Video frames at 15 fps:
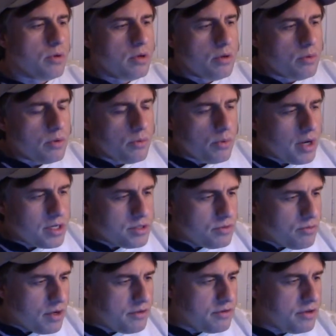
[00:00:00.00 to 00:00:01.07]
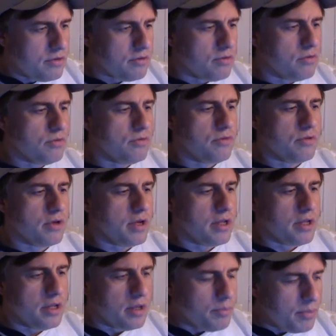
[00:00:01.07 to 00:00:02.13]
Watch the Redskins lose, and
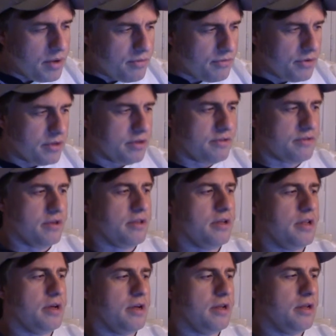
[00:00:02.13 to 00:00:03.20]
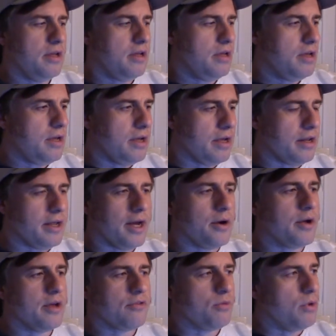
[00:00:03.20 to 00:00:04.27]
then they beat Philly Sunday night and now
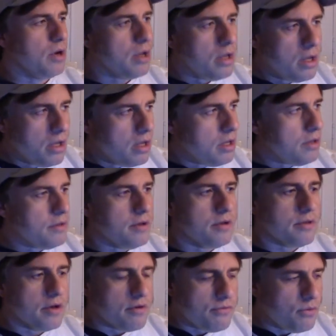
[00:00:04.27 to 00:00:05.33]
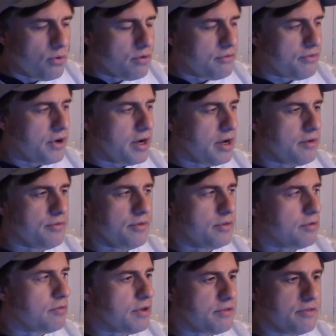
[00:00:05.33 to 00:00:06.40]
guess what? They're four and five.
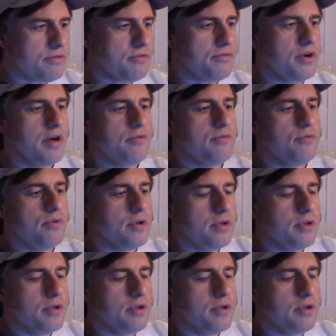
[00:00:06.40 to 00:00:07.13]
The Redskins are five and four.